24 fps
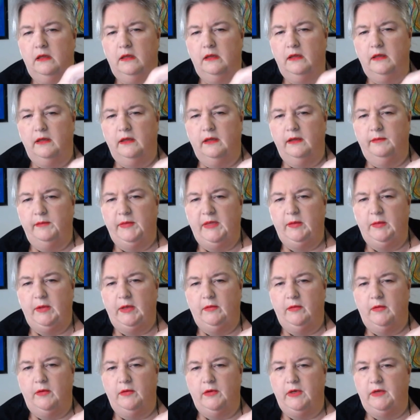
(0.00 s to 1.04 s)

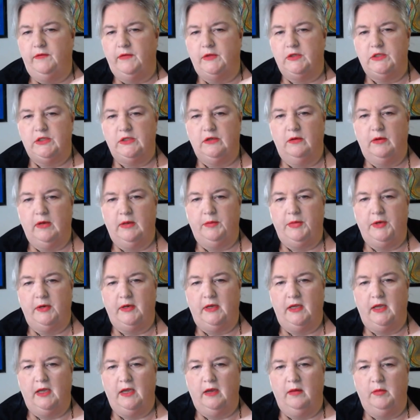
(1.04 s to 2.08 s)
Maybe it won't even show up
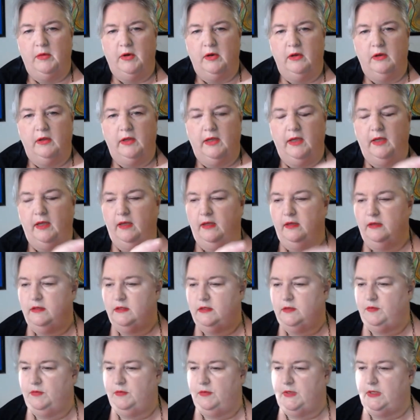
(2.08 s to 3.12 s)
on camera. Yeah,
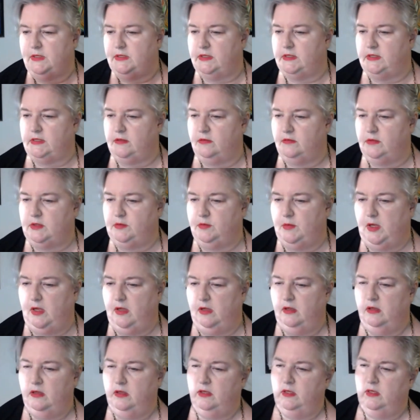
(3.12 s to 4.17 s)
it's because it's so
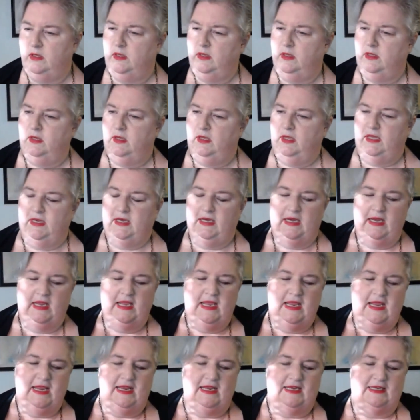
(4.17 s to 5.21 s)
small.
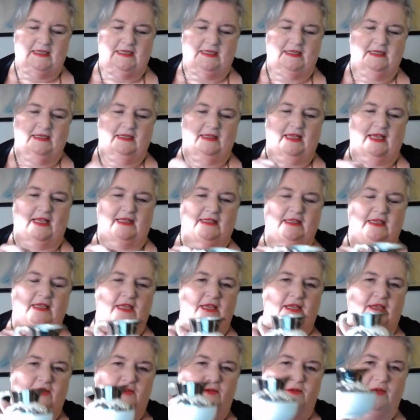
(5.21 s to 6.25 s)
Neat. That's a
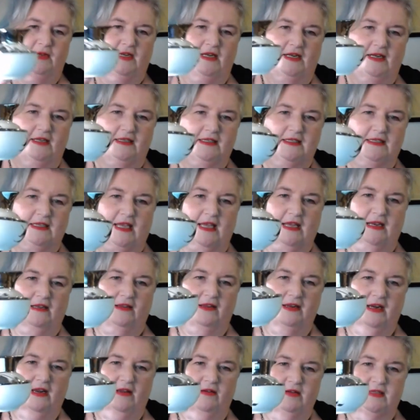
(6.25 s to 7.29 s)
cute little set.
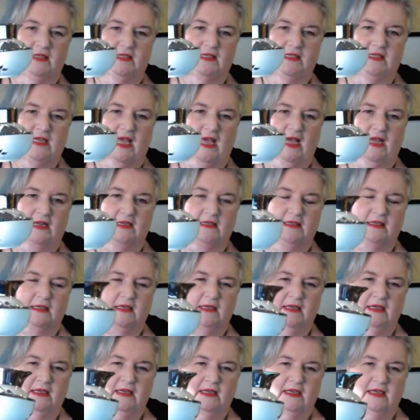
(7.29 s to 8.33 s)
Look how it stacks
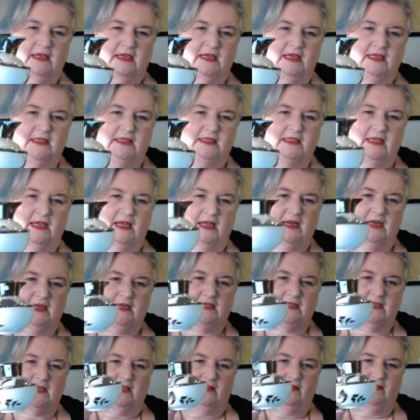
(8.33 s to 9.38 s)
inside
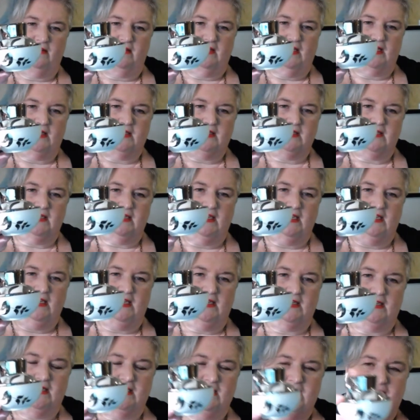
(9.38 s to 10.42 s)
each other. That's
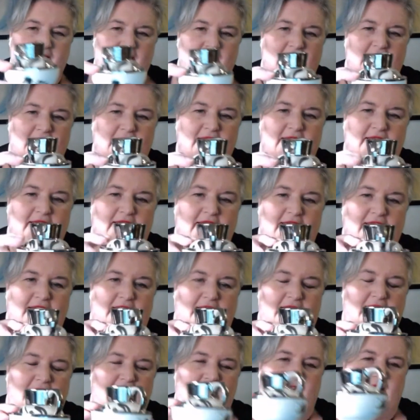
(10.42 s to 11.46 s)
neat.
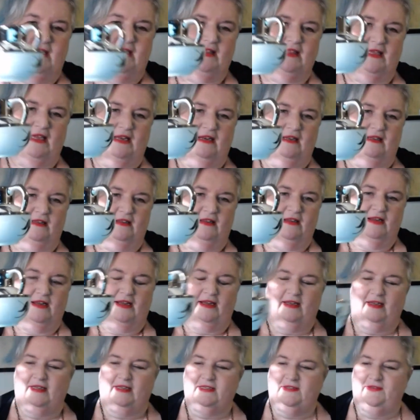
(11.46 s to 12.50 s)
I like that a
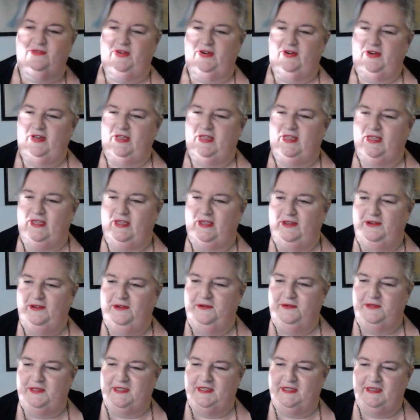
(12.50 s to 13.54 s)
lot. That's very
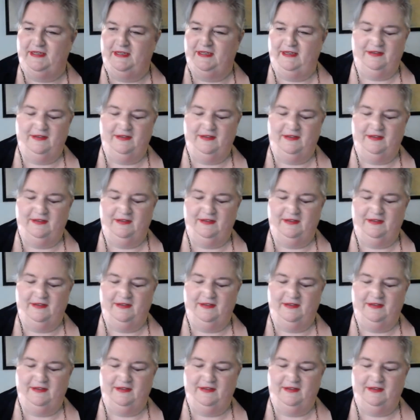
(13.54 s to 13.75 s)
cute.